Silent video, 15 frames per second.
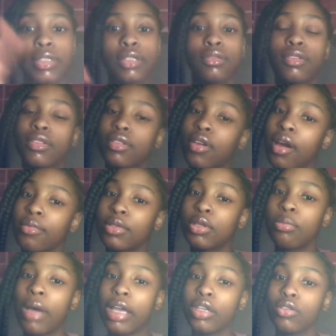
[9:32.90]
to subscribe to
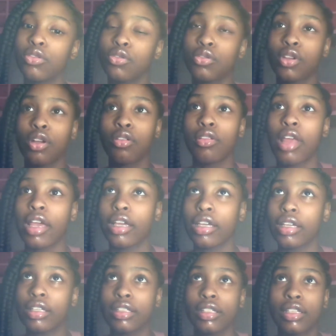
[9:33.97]
my YouTube channel. Like
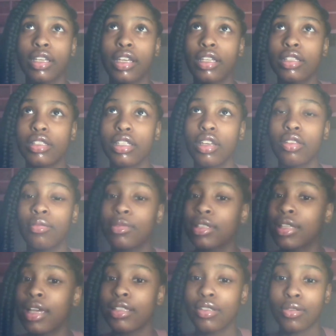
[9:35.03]
and tell them to
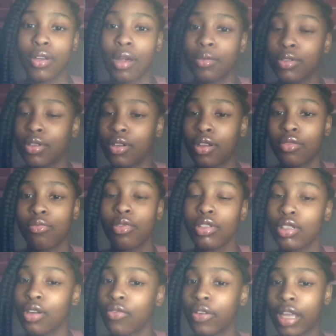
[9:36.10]
like, subscribe, and turn on post
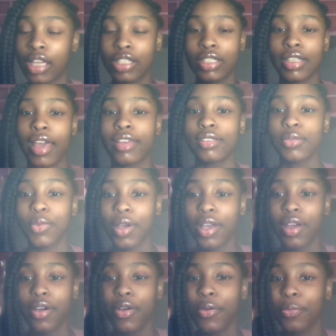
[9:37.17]
notifications as
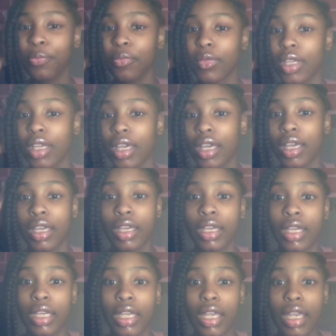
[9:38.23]
well.
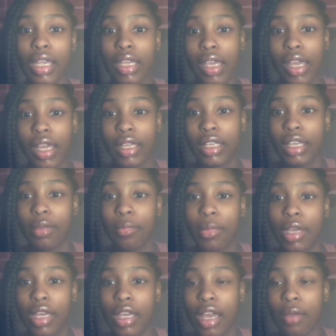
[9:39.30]
And yeah, get
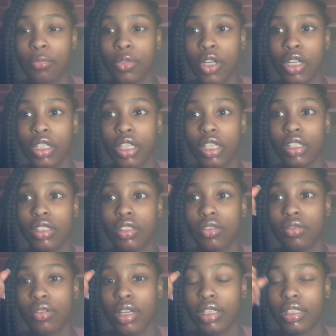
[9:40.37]
me. I'm trying to get
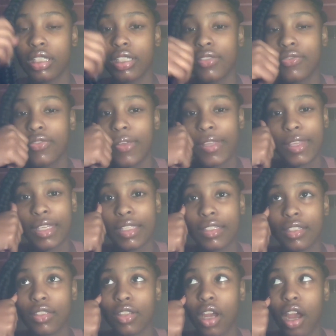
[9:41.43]
to at least 50
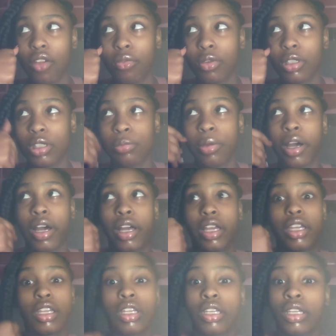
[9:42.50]
subscribers by